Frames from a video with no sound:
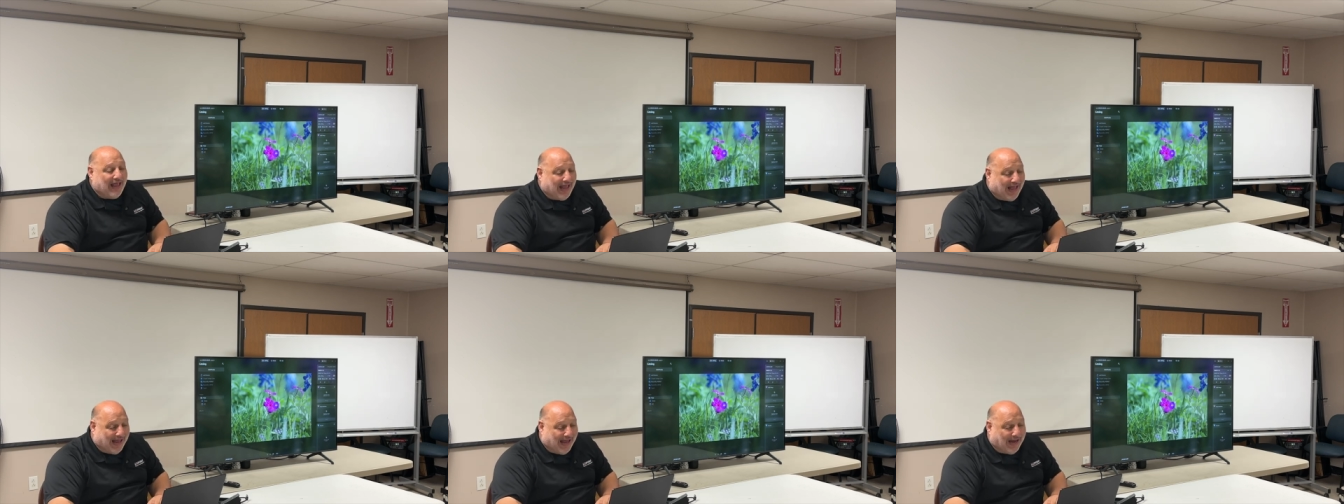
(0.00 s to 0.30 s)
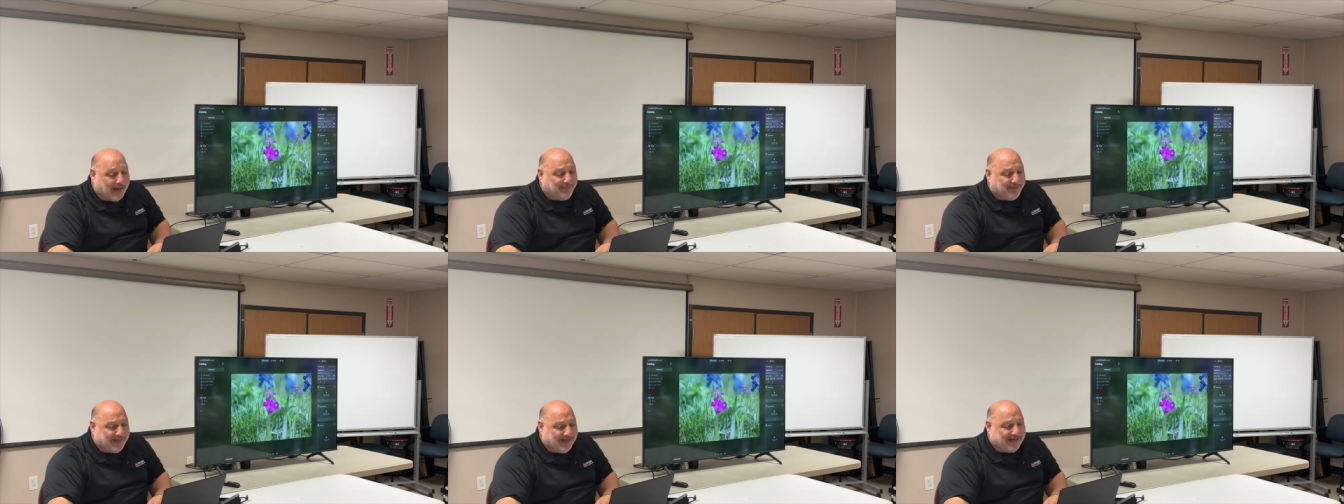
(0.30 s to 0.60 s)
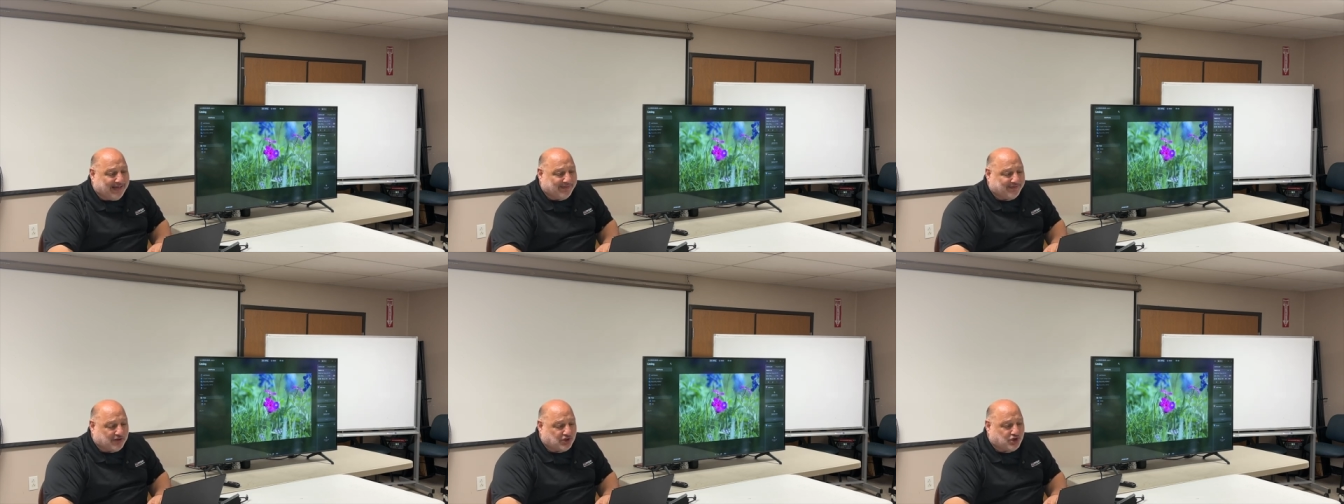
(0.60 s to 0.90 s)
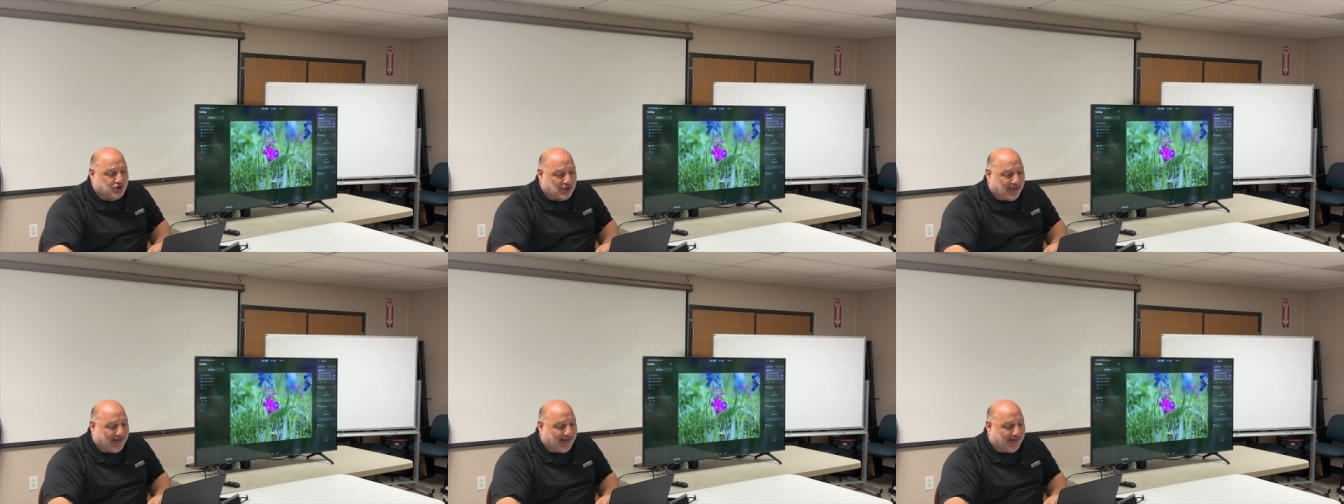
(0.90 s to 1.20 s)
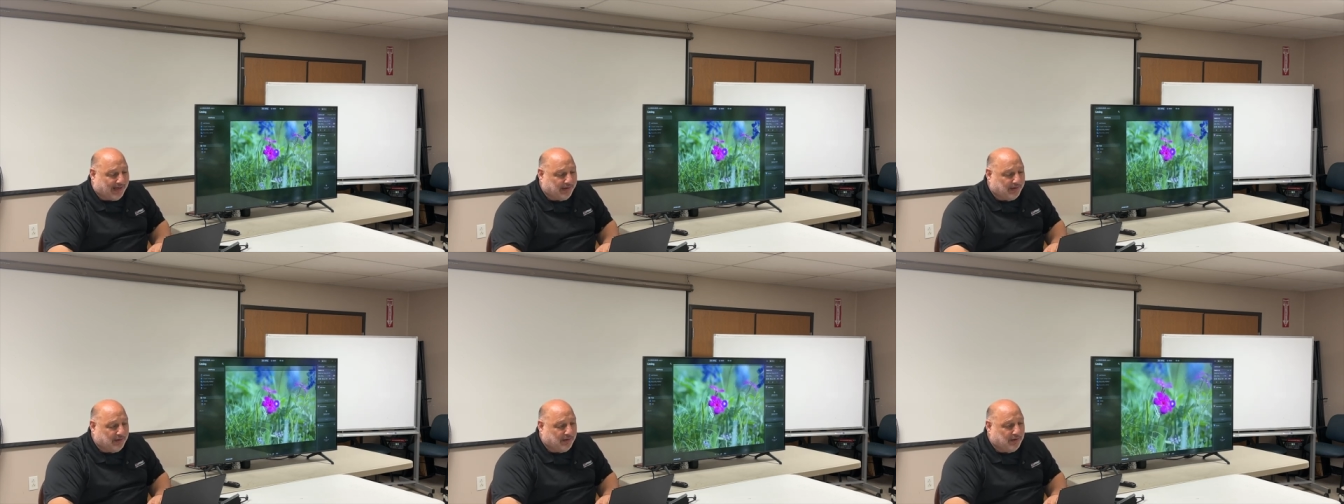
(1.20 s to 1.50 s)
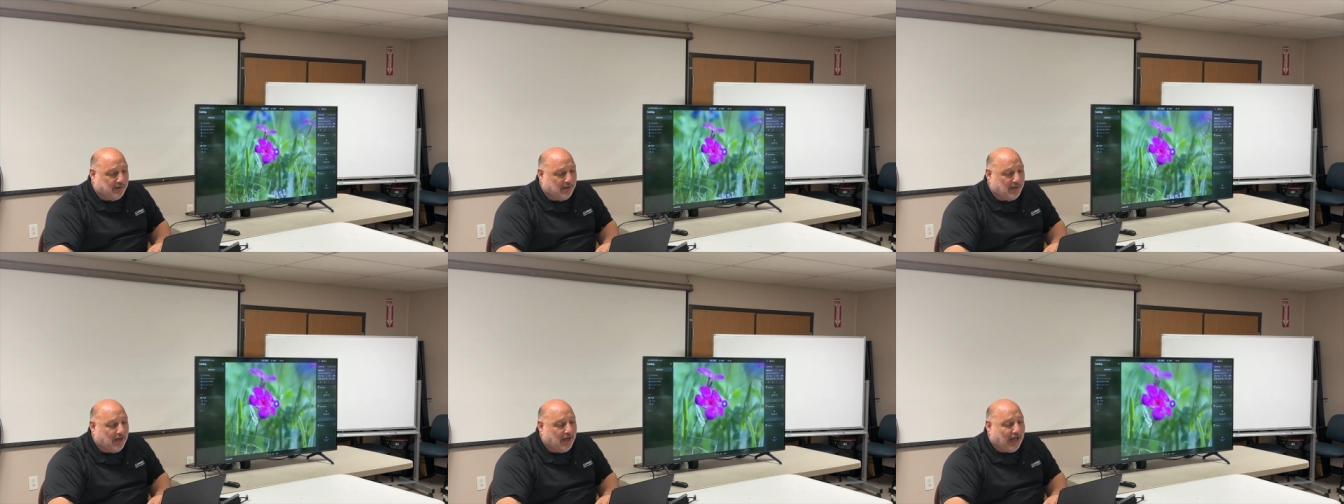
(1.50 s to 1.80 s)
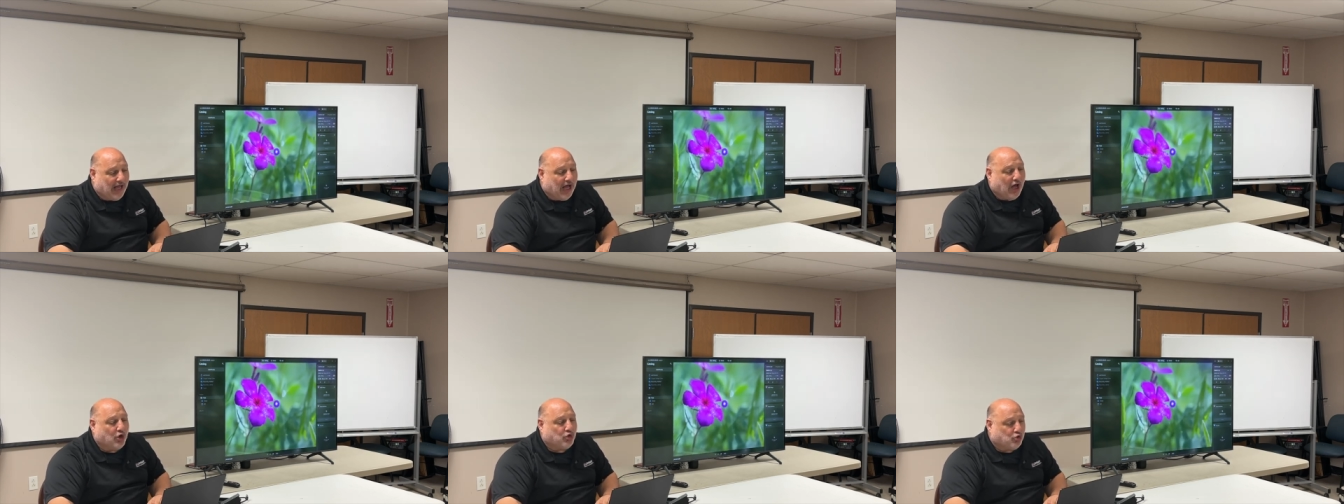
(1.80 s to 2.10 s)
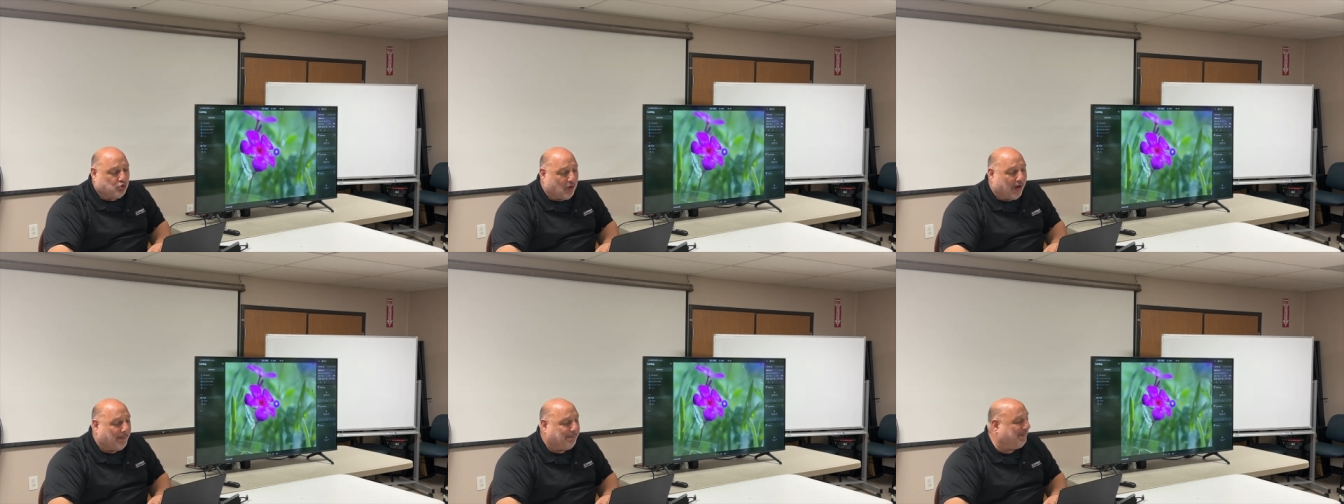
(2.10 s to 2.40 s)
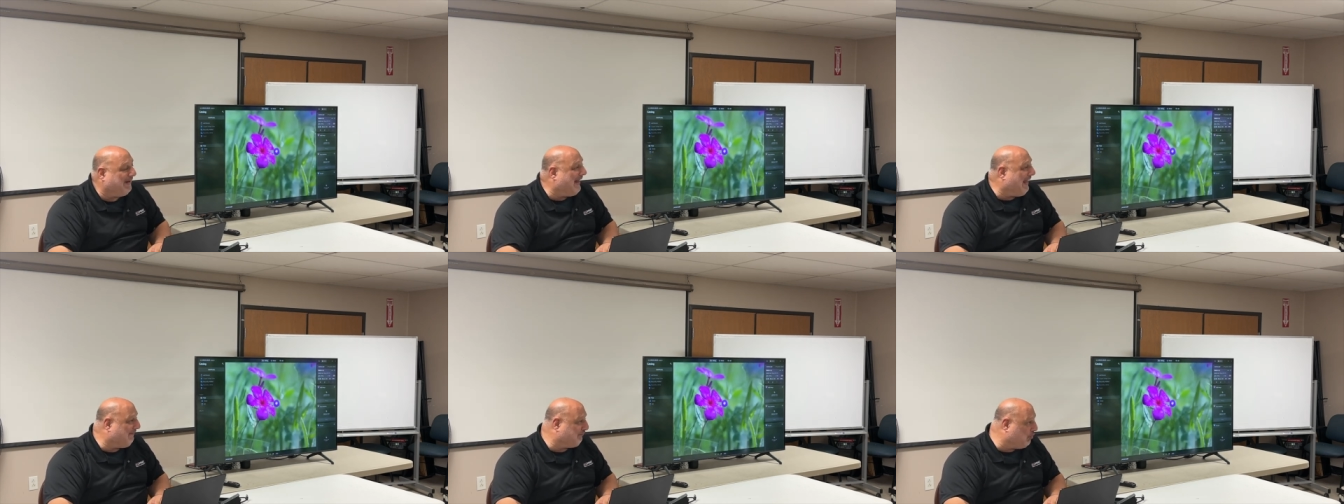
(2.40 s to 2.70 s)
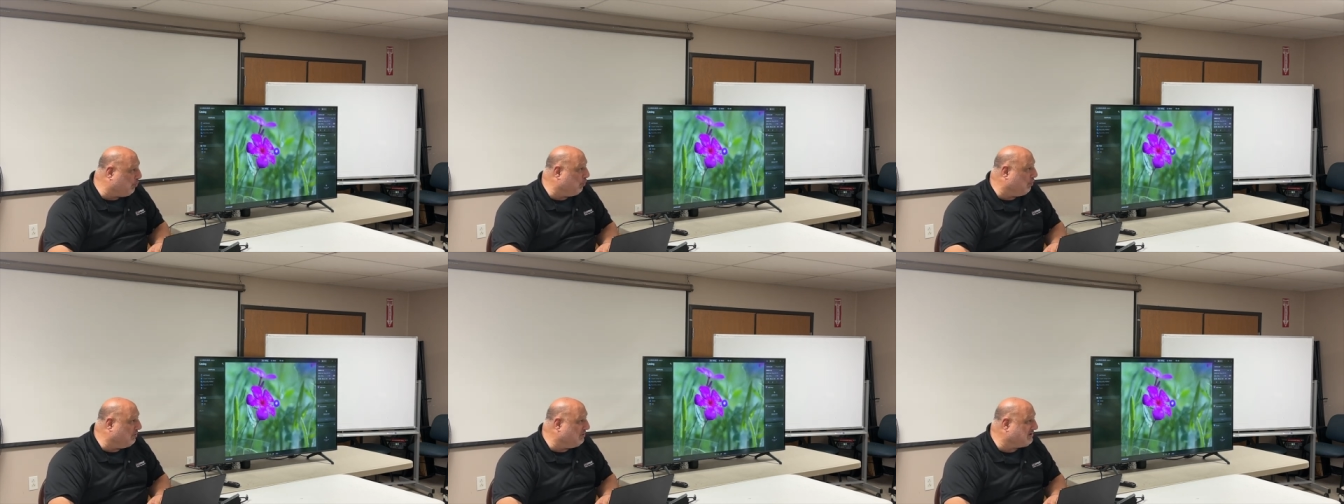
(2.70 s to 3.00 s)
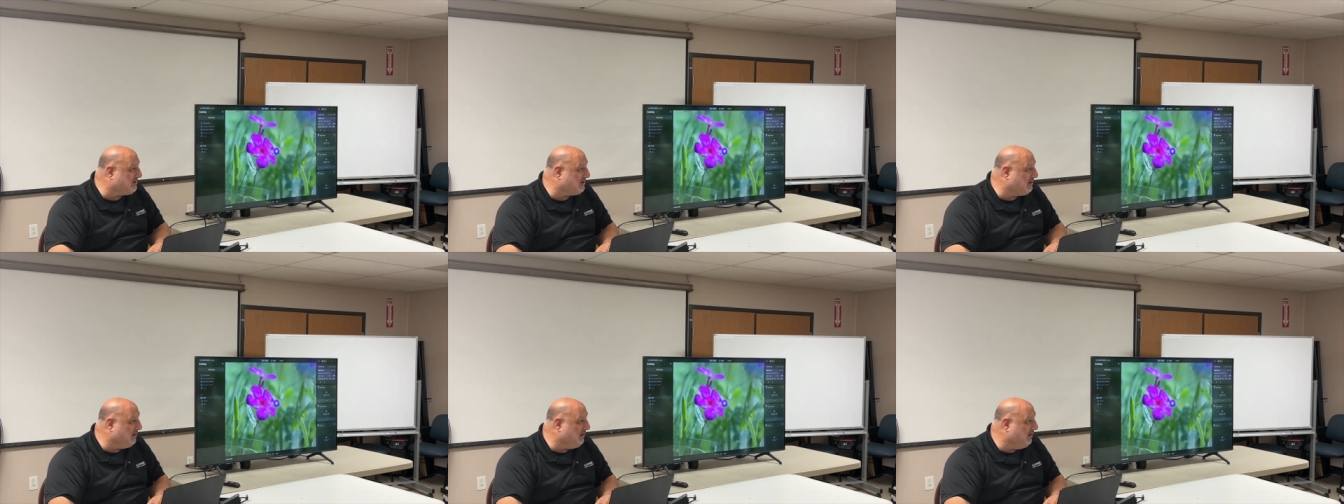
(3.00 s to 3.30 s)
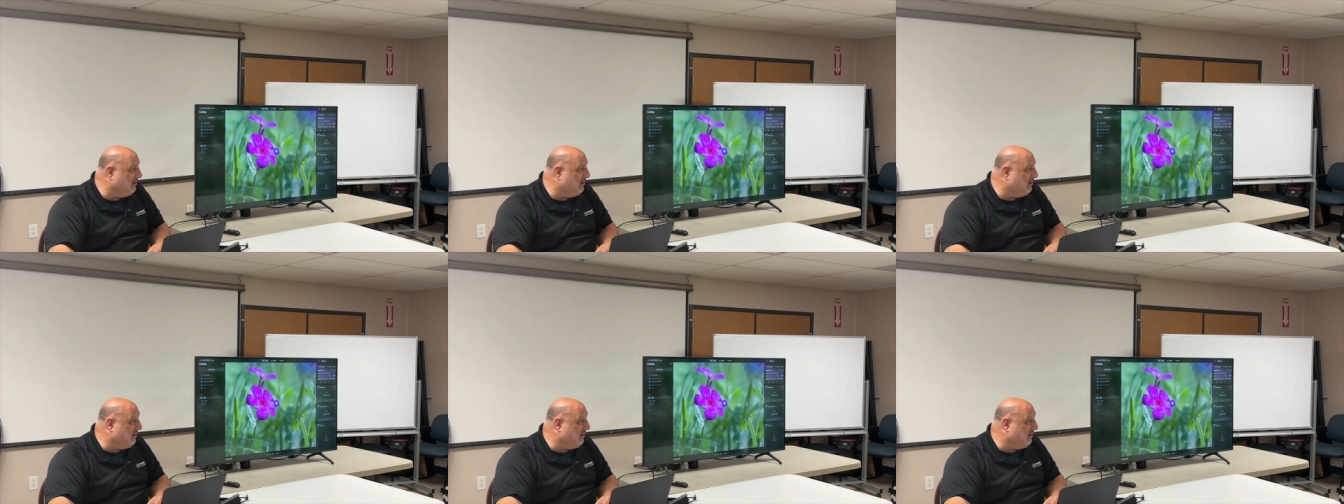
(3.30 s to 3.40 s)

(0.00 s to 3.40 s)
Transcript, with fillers: I'm going to get the shot. I'll crop it afterwards.